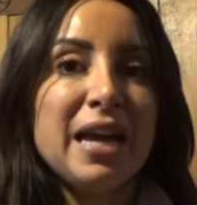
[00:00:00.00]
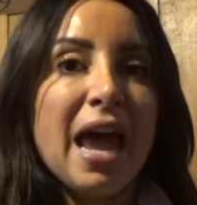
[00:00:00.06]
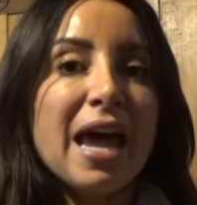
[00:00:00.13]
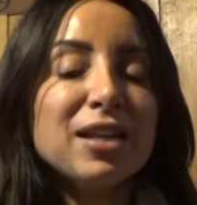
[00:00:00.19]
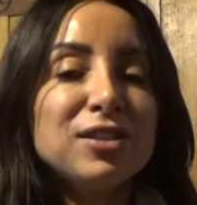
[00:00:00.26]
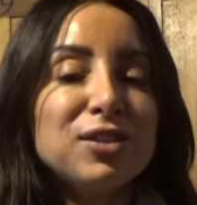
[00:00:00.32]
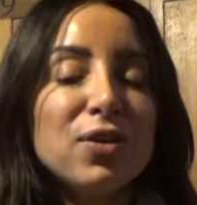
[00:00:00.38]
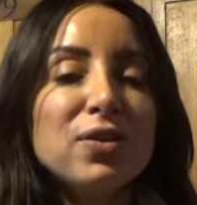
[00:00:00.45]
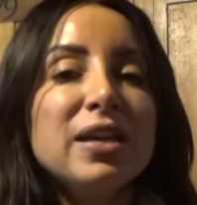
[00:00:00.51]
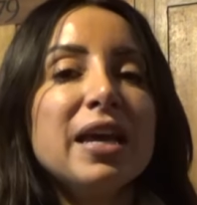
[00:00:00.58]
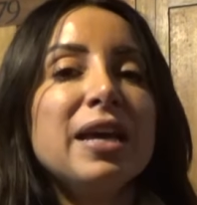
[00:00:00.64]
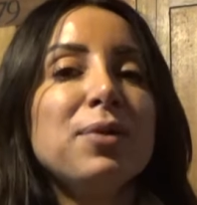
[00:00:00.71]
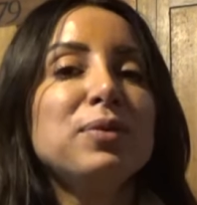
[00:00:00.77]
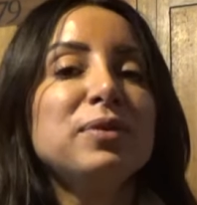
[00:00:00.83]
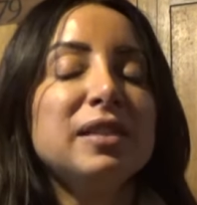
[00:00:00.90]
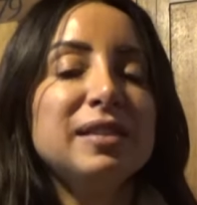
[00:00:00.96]
And so yeah,
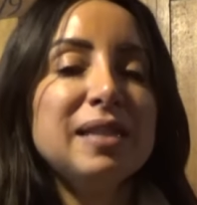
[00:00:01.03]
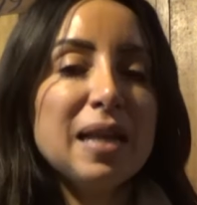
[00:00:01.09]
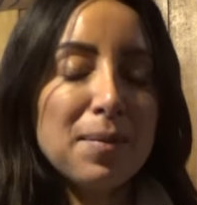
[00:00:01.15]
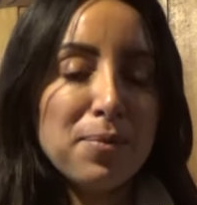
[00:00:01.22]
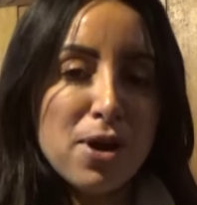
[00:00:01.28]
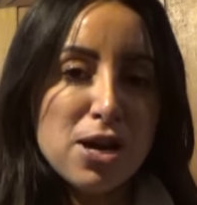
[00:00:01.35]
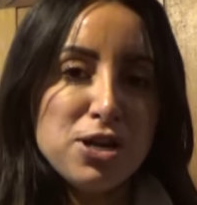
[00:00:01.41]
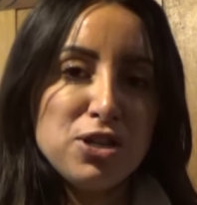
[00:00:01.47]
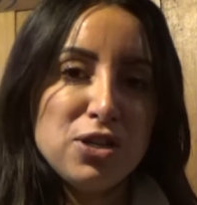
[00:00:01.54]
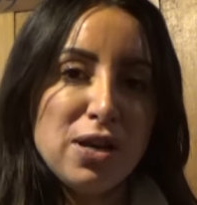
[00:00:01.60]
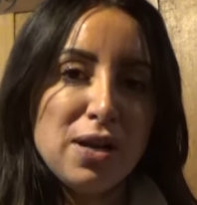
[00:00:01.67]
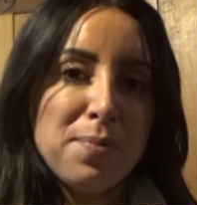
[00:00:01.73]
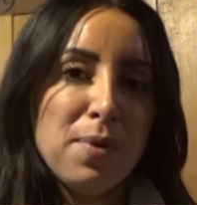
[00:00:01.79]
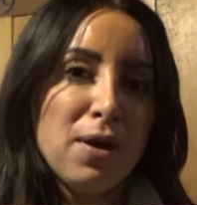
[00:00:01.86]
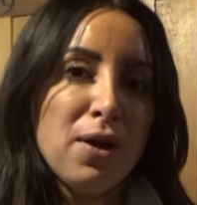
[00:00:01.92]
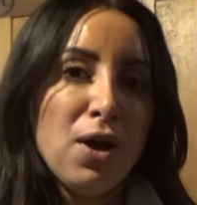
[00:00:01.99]
it was a
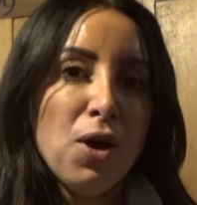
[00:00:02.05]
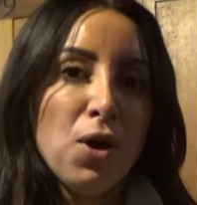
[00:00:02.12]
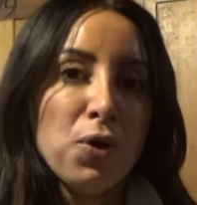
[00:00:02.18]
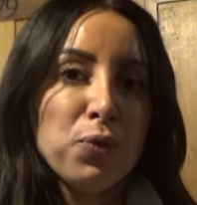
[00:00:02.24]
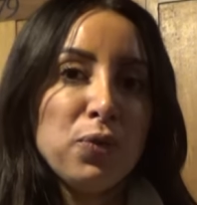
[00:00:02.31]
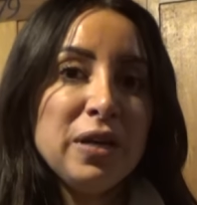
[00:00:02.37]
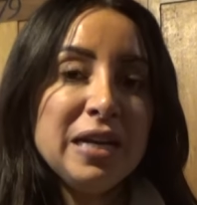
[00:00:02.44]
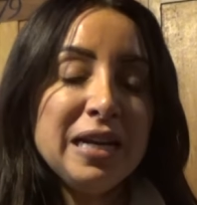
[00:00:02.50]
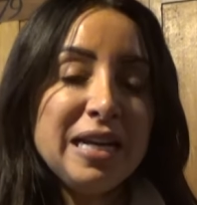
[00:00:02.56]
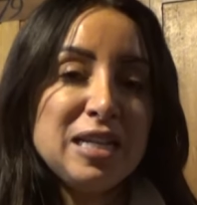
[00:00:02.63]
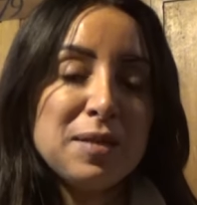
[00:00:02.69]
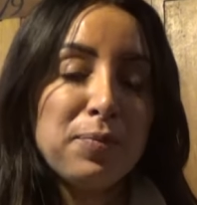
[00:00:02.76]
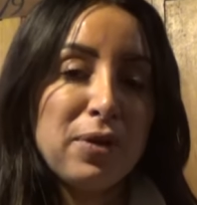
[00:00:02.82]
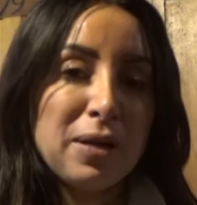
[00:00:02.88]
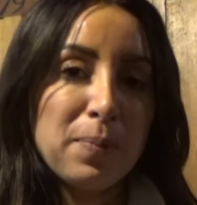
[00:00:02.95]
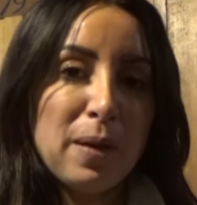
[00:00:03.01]
celebration, but really to
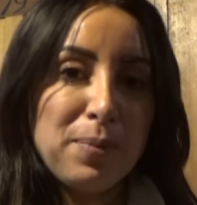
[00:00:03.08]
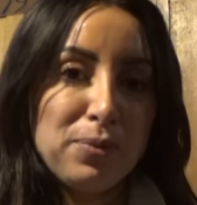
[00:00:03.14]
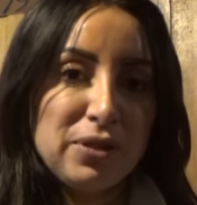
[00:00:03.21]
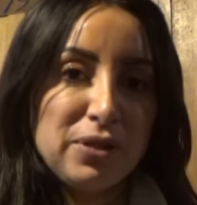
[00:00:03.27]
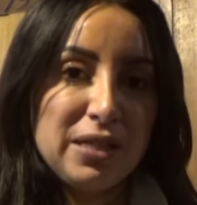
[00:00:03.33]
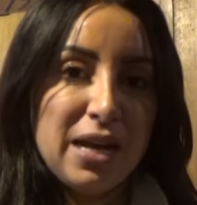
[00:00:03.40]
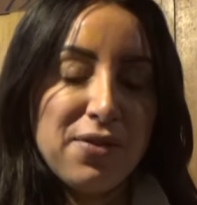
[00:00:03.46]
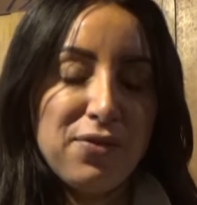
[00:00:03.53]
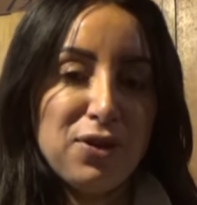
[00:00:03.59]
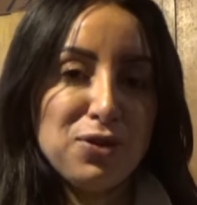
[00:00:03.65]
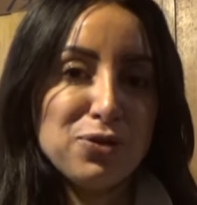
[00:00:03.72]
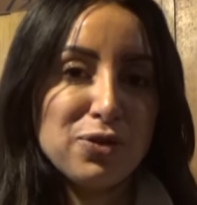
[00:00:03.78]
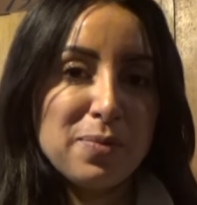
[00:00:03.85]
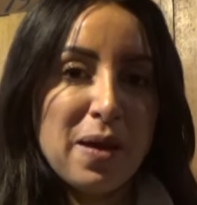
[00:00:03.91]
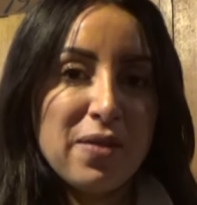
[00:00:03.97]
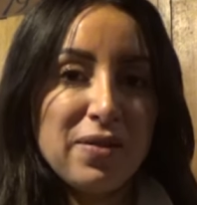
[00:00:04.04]
bring people together to
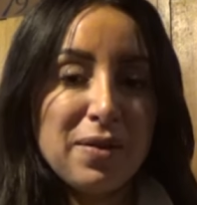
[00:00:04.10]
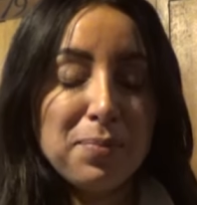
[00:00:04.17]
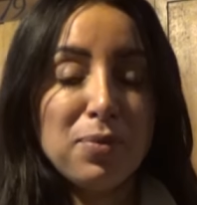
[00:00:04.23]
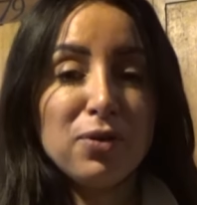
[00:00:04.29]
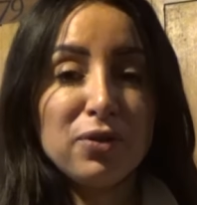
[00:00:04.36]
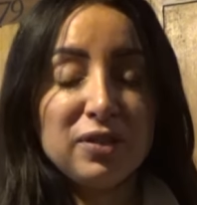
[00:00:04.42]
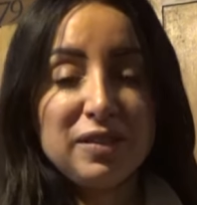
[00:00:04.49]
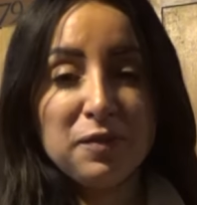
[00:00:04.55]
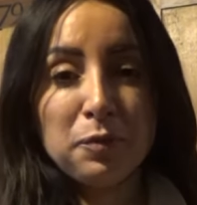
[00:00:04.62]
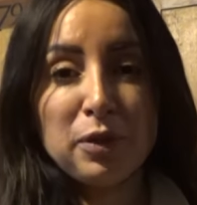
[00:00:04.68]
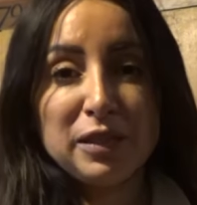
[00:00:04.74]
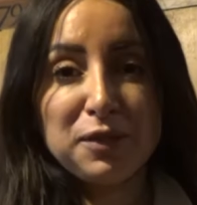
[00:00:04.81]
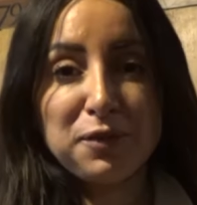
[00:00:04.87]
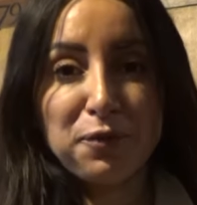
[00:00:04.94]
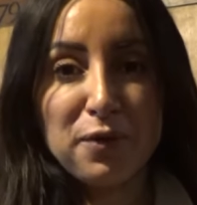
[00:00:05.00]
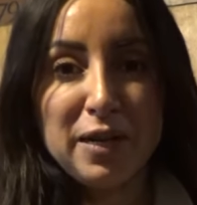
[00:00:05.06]
talk about the importance of
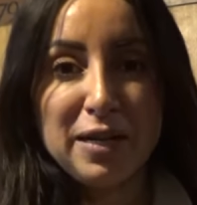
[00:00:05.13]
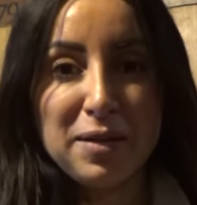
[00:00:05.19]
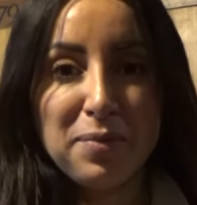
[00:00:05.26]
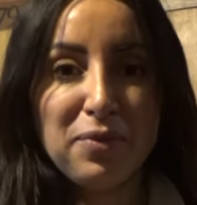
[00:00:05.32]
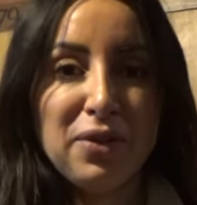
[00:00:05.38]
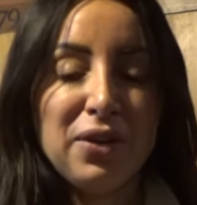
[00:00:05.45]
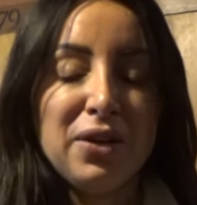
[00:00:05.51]
press freedom.